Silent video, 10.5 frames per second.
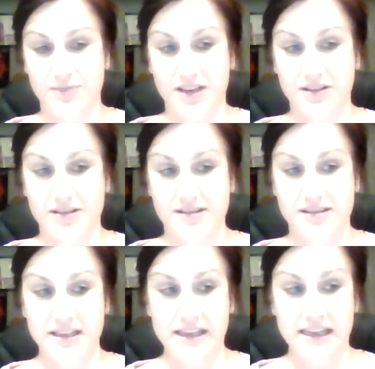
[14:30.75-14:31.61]

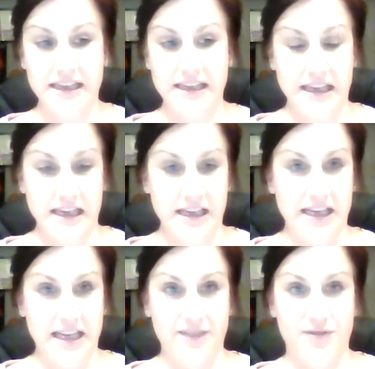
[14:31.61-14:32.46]
because
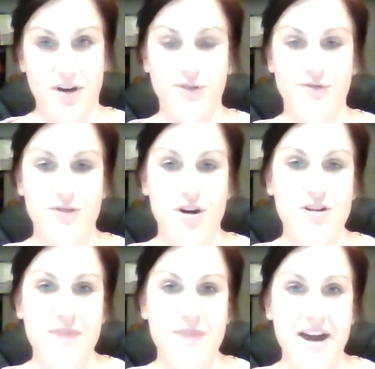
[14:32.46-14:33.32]
if I would have
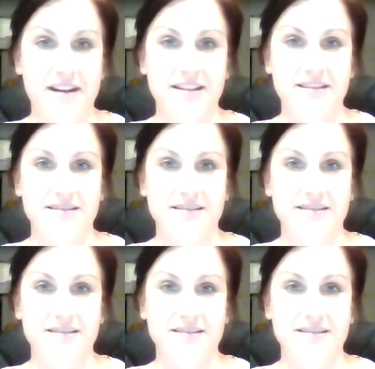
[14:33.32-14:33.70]
known about it,